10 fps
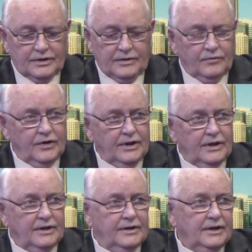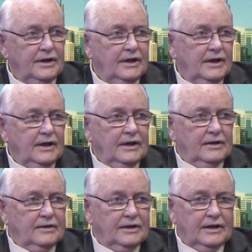Then we did the
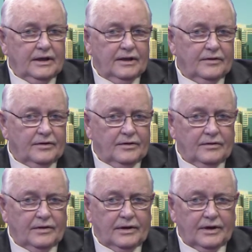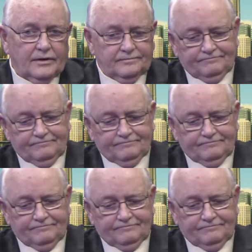the other uh,